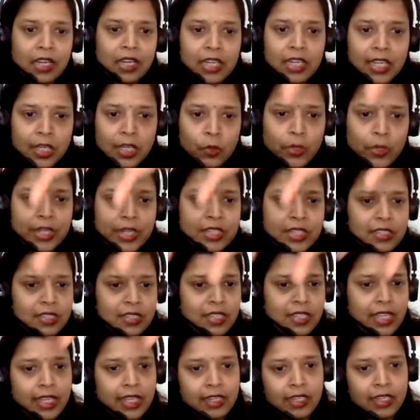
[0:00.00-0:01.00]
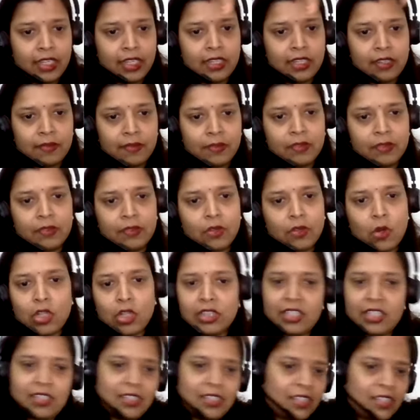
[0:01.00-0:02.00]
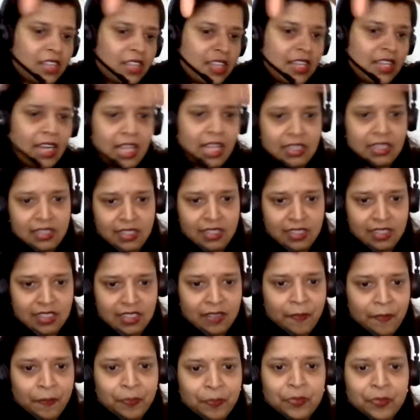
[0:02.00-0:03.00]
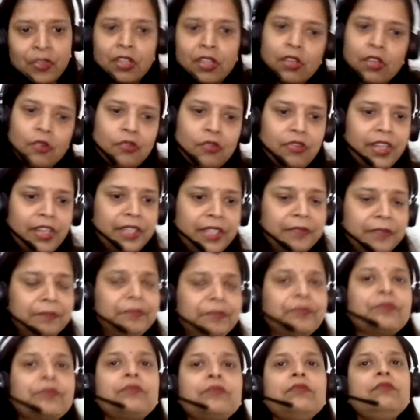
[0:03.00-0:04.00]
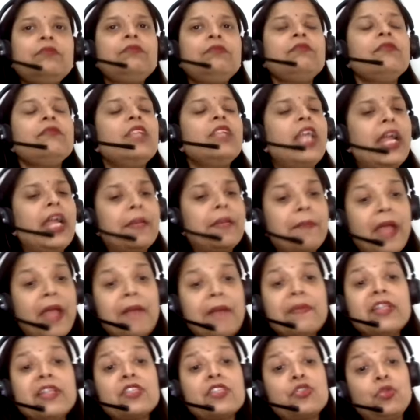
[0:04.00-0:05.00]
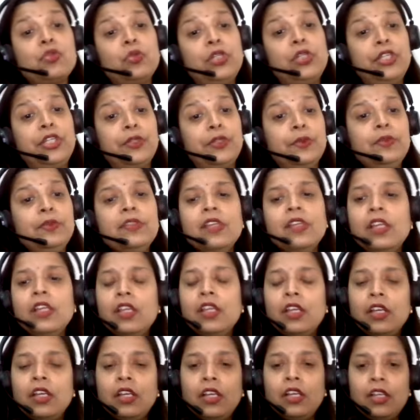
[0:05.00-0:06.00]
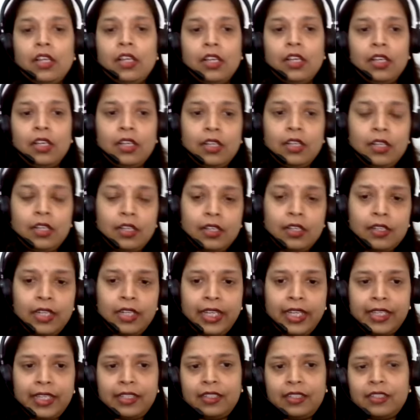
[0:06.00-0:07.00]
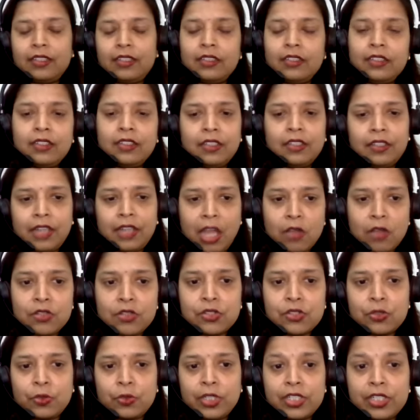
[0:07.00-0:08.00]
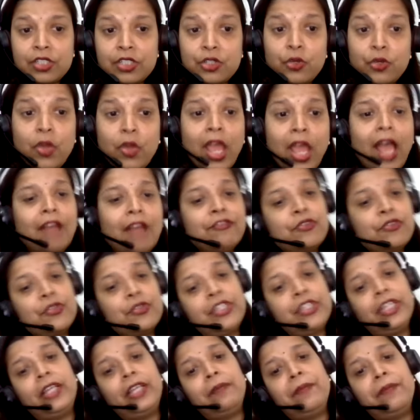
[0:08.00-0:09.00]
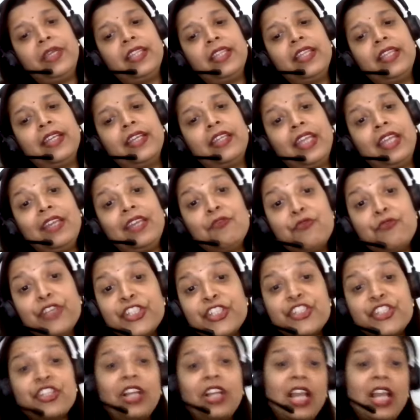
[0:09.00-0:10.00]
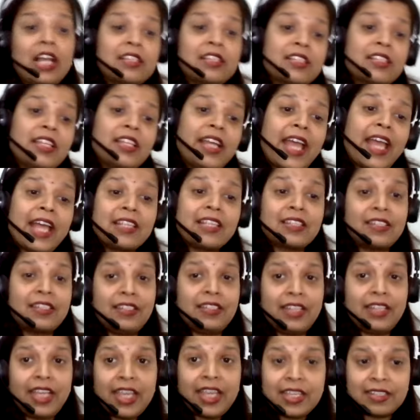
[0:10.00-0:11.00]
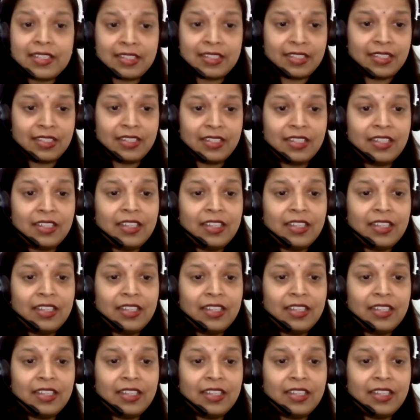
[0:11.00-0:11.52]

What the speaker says: a liquid is there in all these three glasses. Fine. And ma'am has told you, like, now students, you have to tell me that in which glass the acid is.